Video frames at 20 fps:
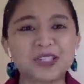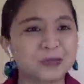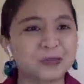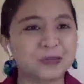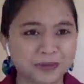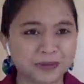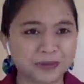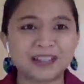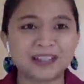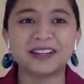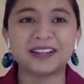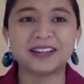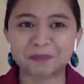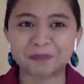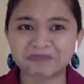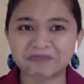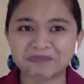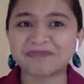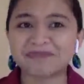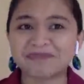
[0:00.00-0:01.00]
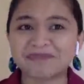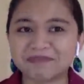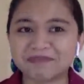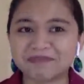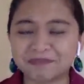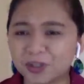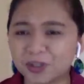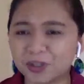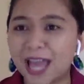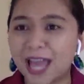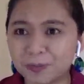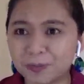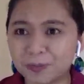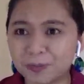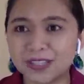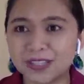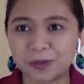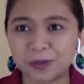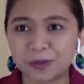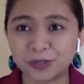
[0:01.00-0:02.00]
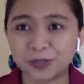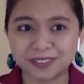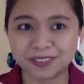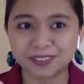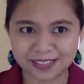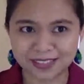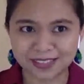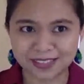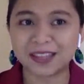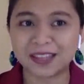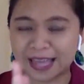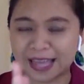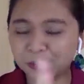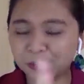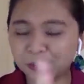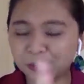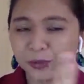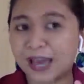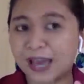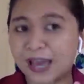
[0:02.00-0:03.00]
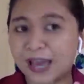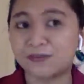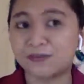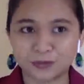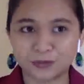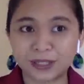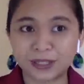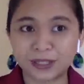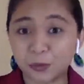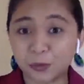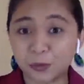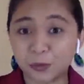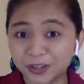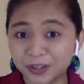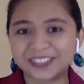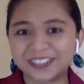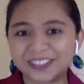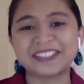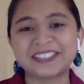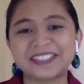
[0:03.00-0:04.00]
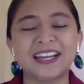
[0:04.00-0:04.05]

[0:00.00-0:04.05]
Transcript: So perhaps that would have really worked.